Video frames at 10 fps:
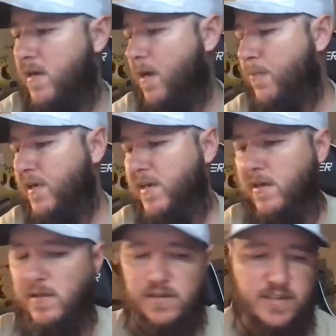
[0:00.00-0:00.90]
I'm
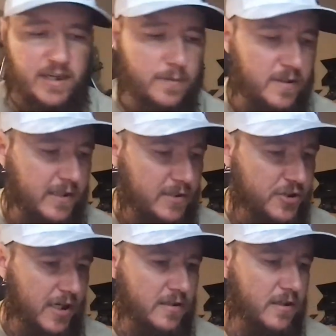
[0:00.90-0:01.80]
pretty excited about that
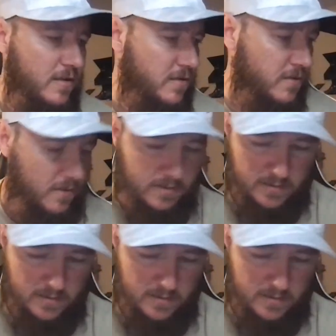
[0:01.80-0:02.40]
shad collar.